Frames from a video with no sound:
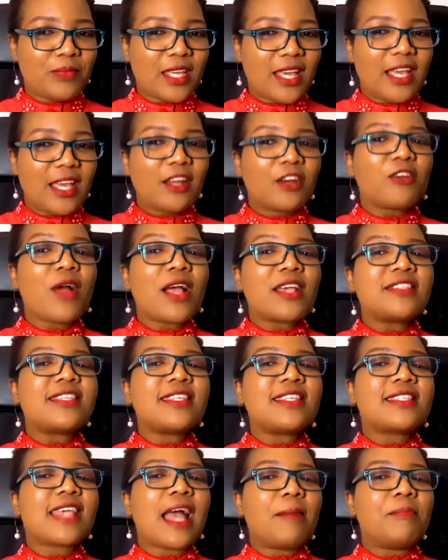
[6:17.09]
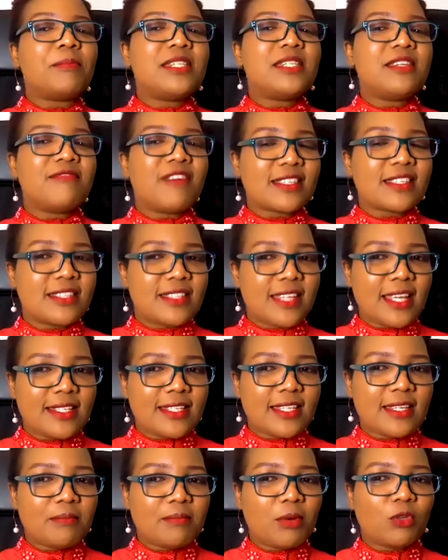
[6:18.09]
Crisis can be
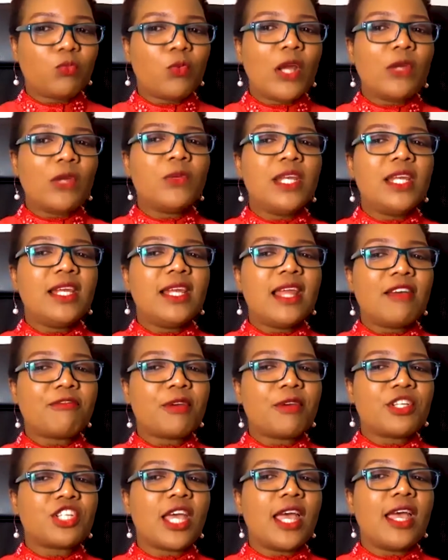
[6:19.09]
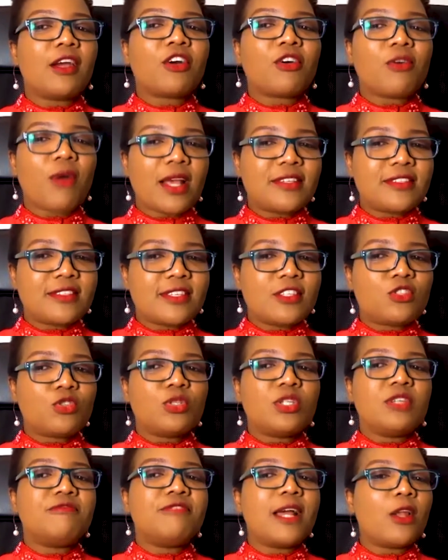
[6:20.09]
devastating, but when we leverage crisis to
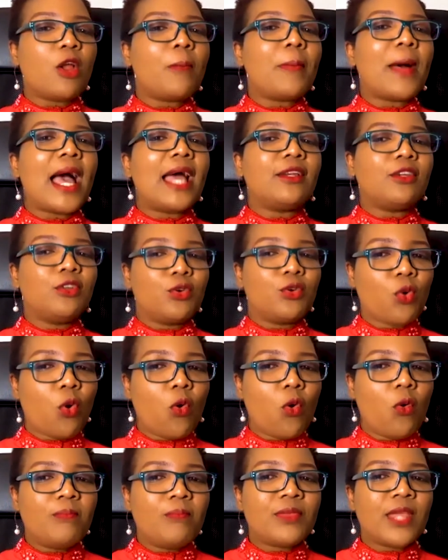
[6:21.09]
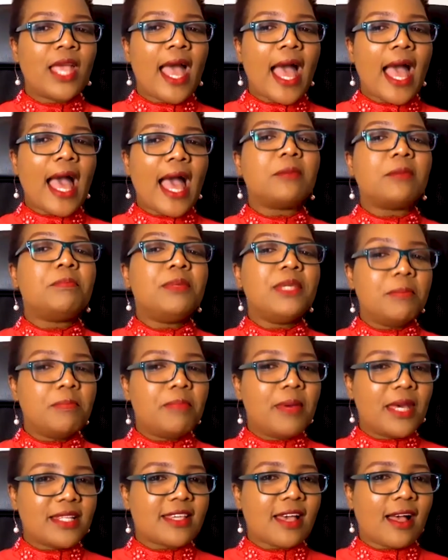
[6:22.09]
develop and grow and be
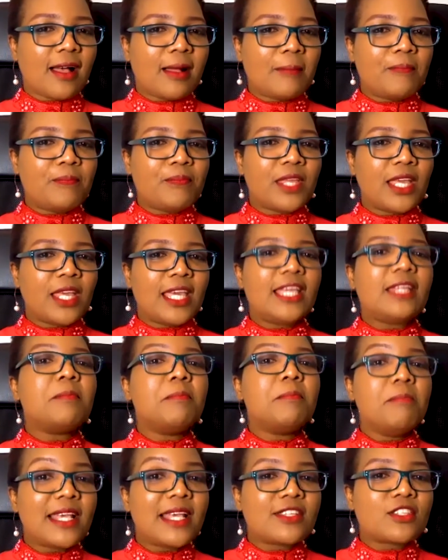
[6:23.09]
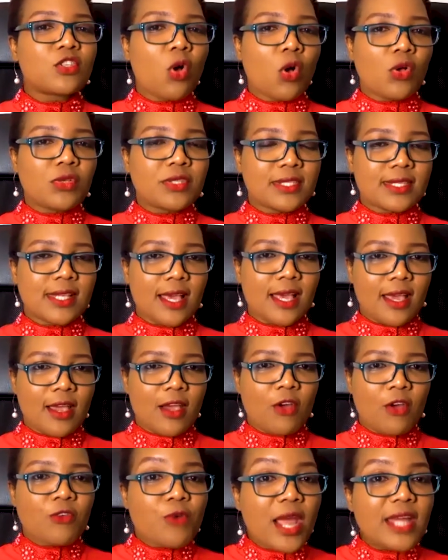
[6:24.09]
better, it makes us
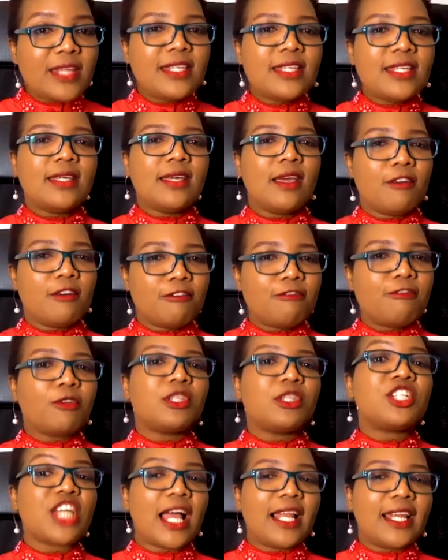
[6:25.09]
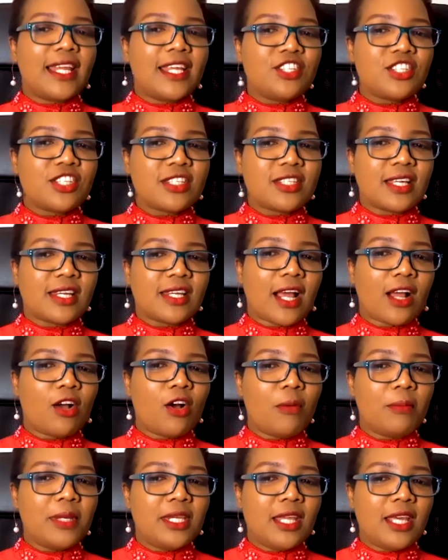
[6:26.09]
ready for the challenges that are
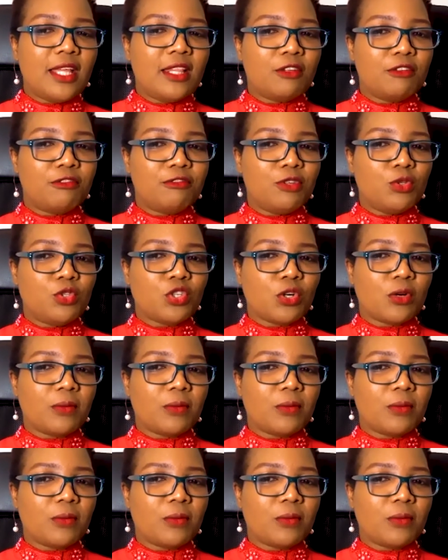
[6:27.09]
coming in the future.